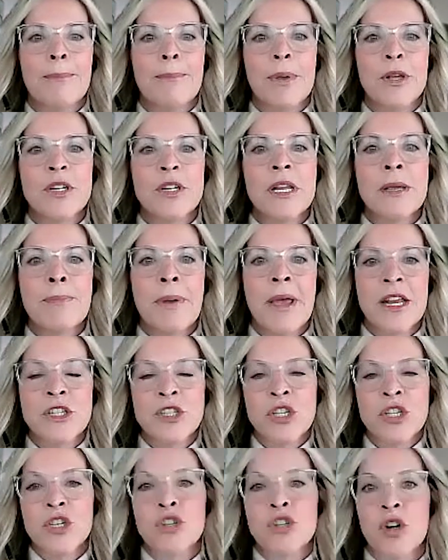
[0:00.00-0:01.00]
Building
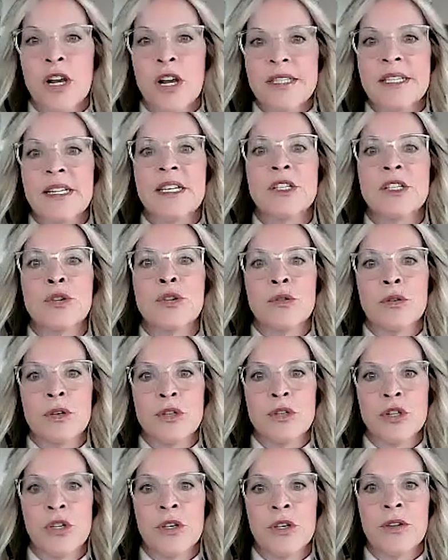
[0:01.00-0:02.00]
patient trust is
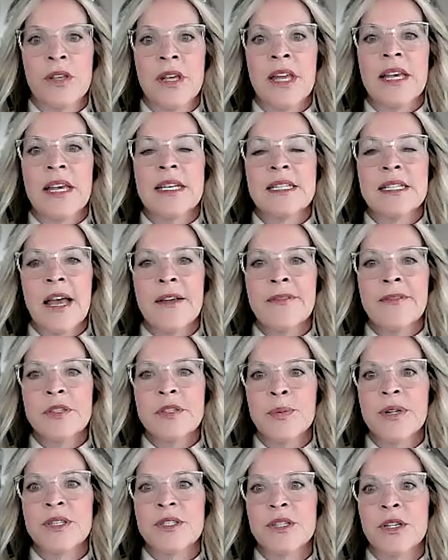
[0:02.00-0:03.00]
crucial.
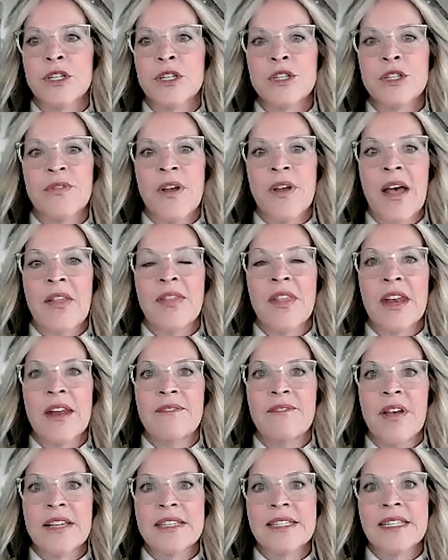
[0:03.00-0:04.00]
Tufts research found that
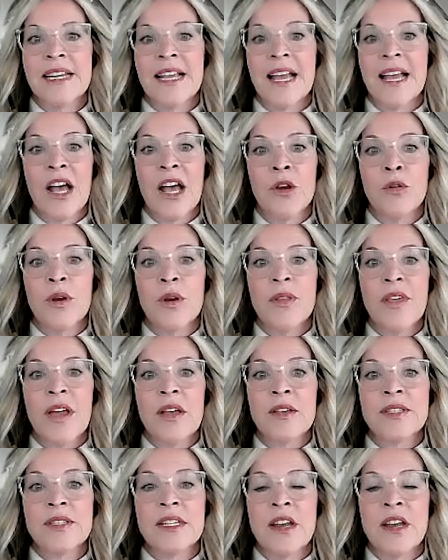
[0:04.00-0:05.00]
investing
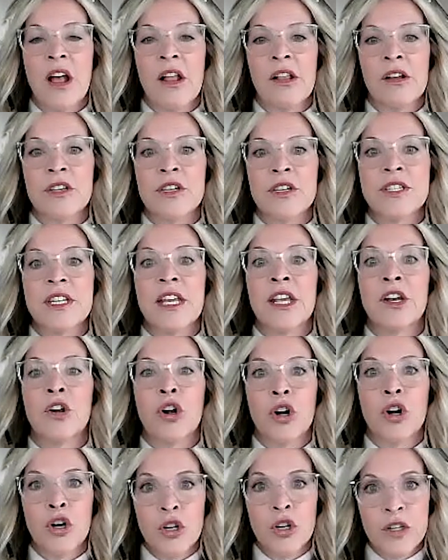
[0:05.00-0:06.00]
$100,000 in
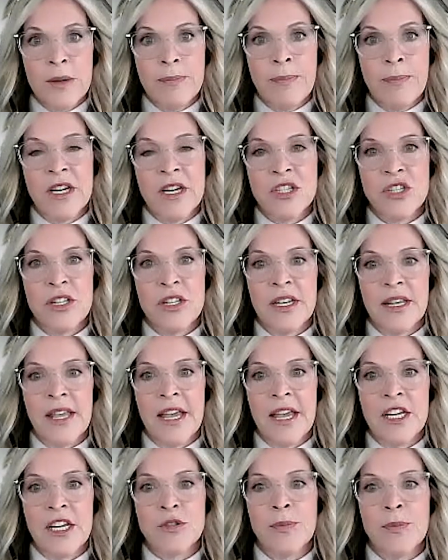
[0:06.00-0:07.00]
early patient
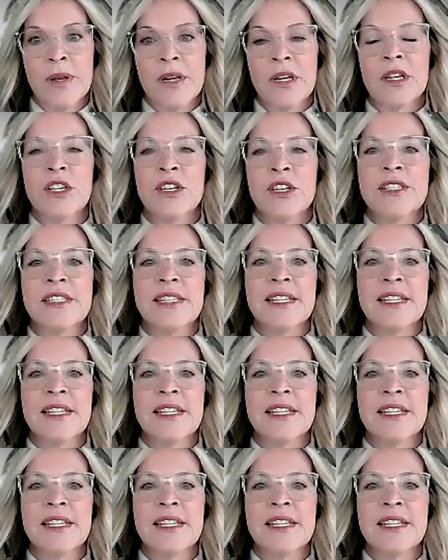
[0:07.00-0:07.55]
engagement could